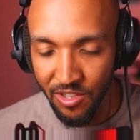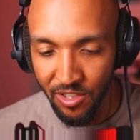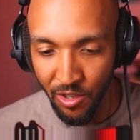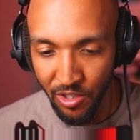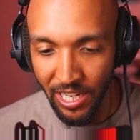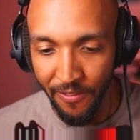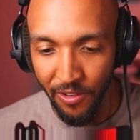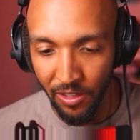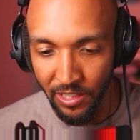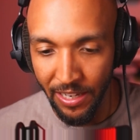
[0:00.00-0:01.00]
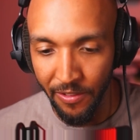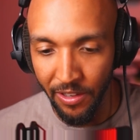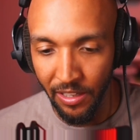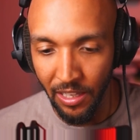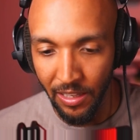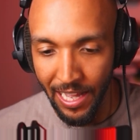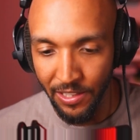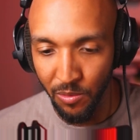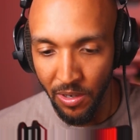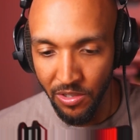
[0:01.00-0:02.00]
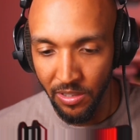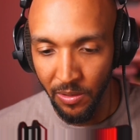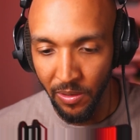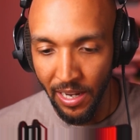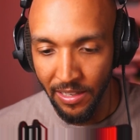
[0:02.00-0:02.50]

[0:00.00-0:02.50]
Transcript: Chris, do you have a last question you want to ask?